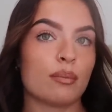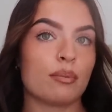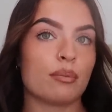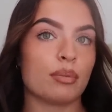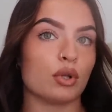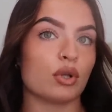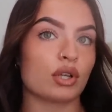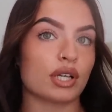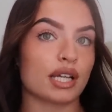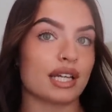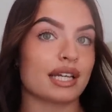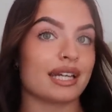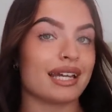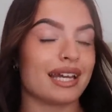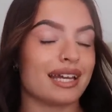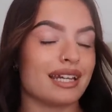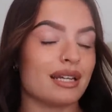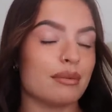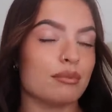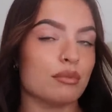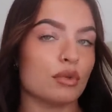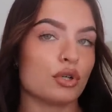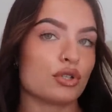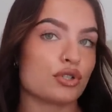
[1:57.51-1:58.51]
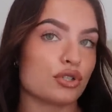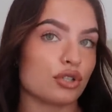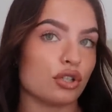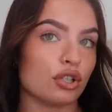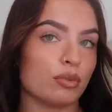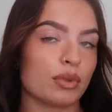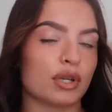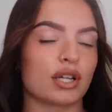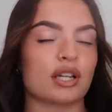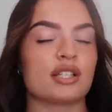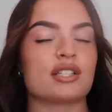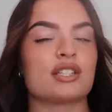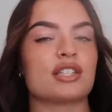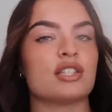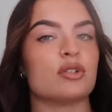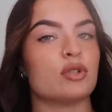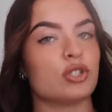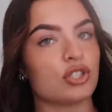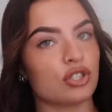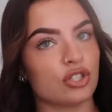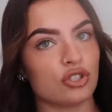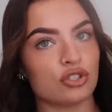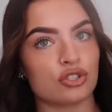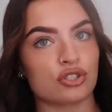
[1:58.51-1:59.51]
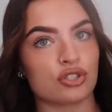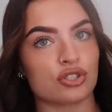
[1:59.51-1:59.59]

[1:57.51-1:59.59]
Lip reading: bulk gaining muscle, because you don't